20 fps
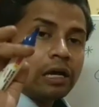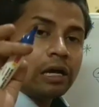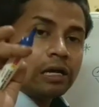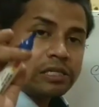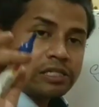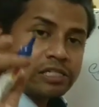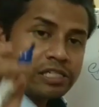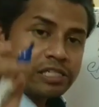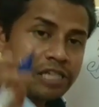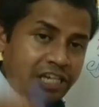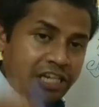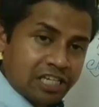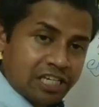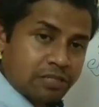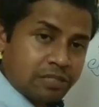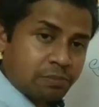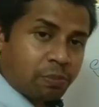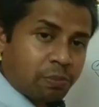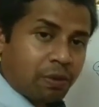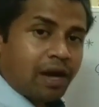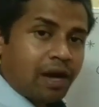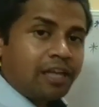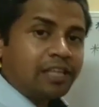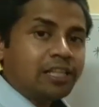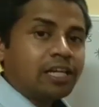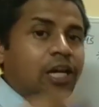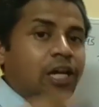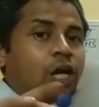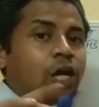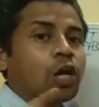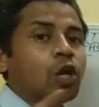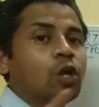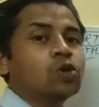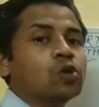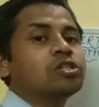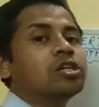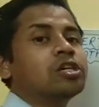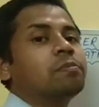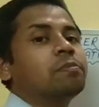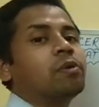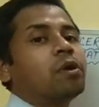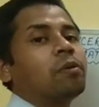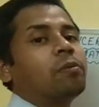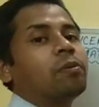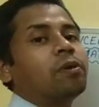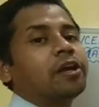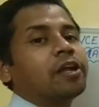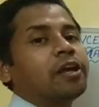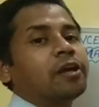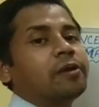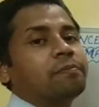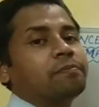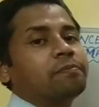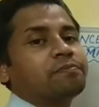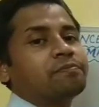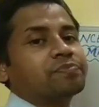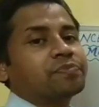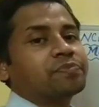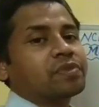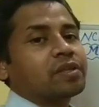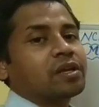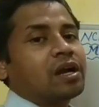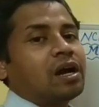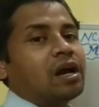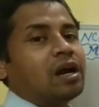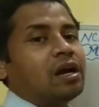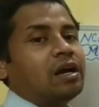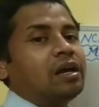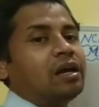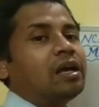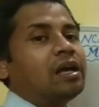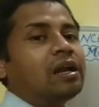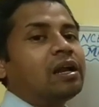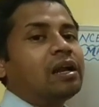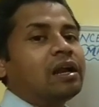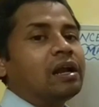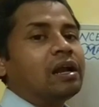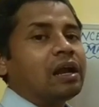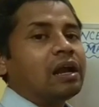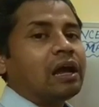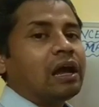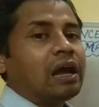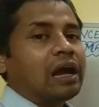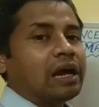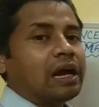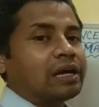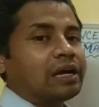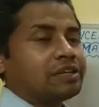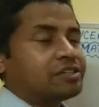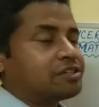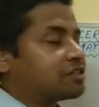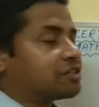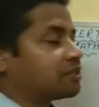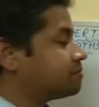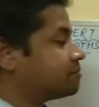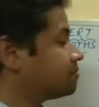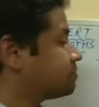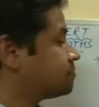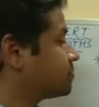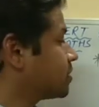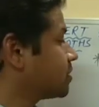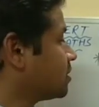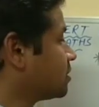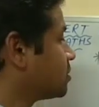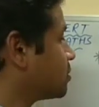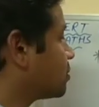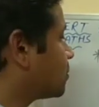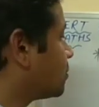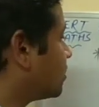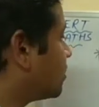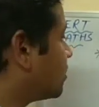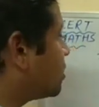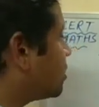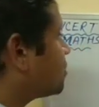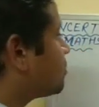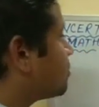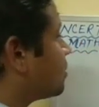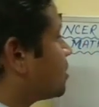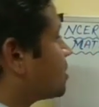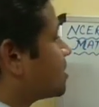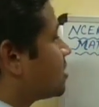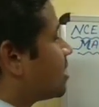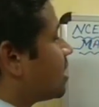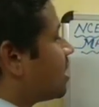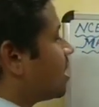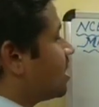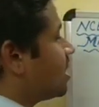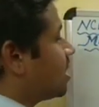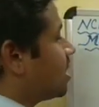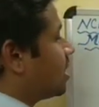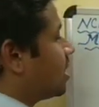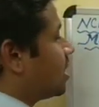satisfy the closure property under addition. So this was the